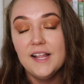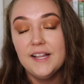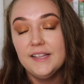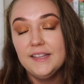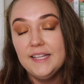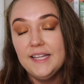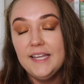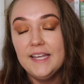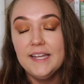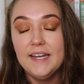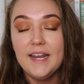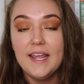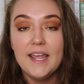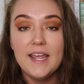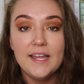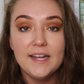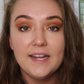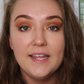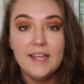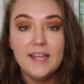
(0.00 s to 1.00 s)
Lee and
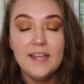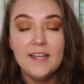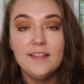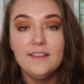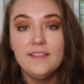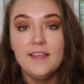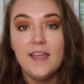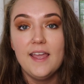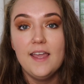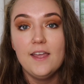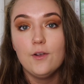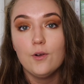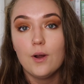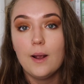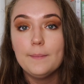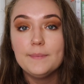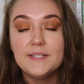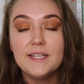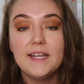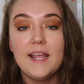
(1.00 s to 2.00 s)
Annie, they grew
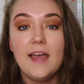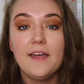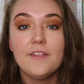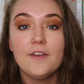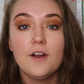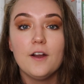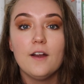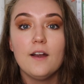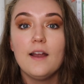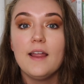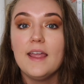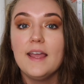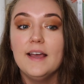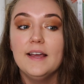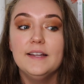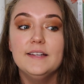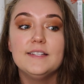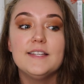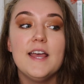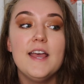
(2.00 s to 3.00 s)
up together
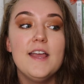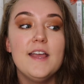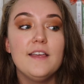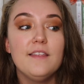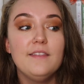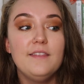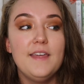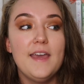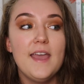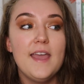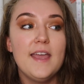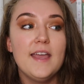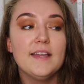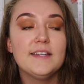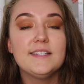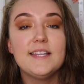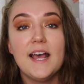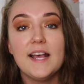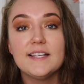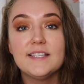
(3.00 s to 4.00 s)
and they
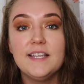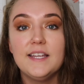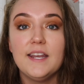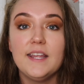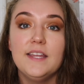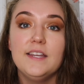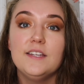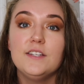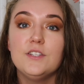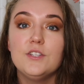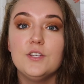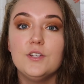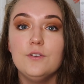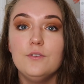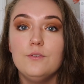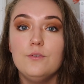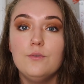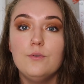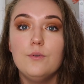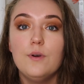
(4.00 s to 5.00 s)
tested
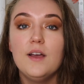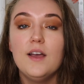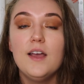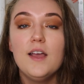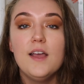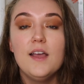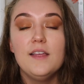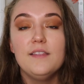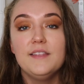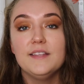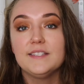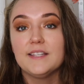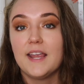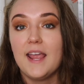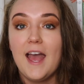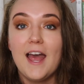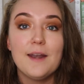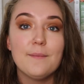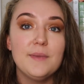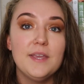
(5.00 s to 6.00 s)
into this
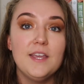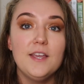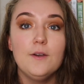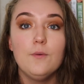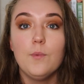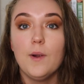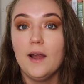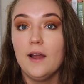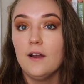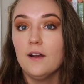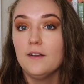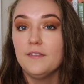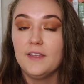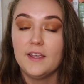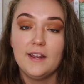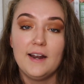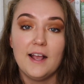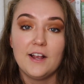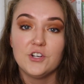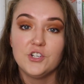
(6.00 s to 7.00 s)
academy where they
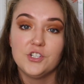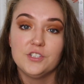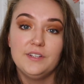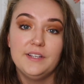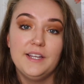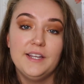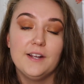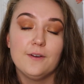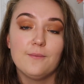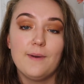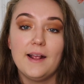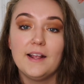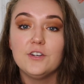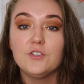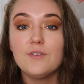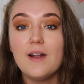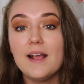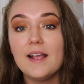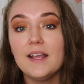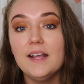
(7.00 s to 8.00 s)
could actually ride
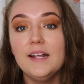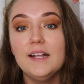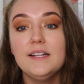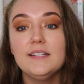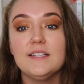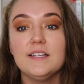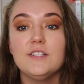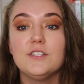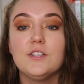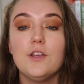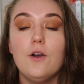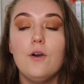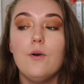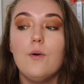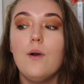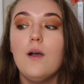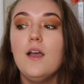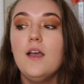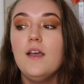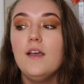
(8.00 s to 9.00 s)
dragons, and
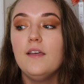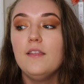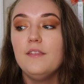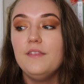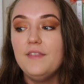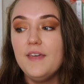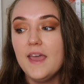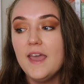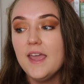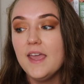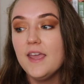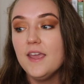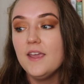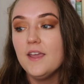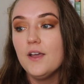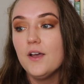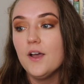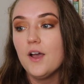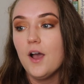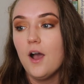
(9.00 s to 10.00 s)
so
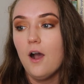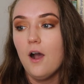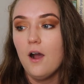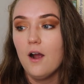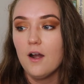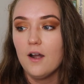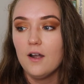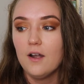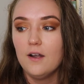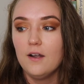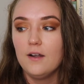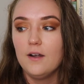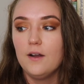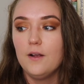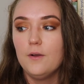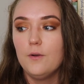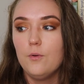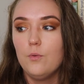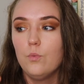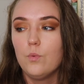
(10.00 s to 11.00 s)
they
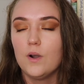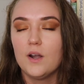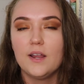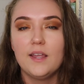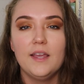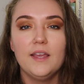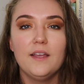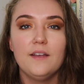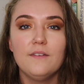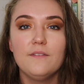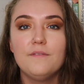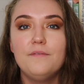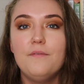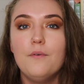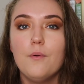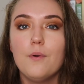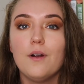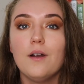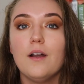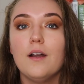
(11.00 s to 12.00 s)
are working
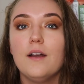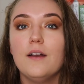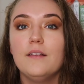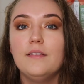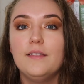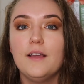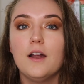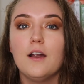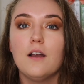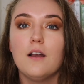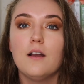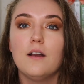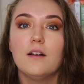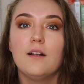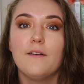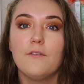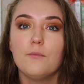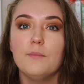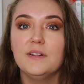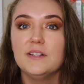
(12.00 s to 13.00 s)
for their
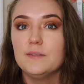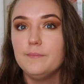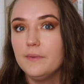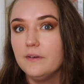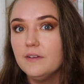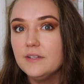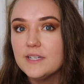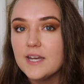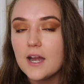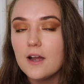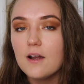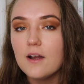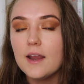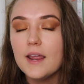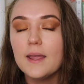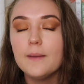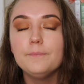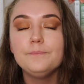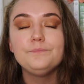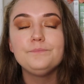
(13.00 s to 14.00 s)
government's military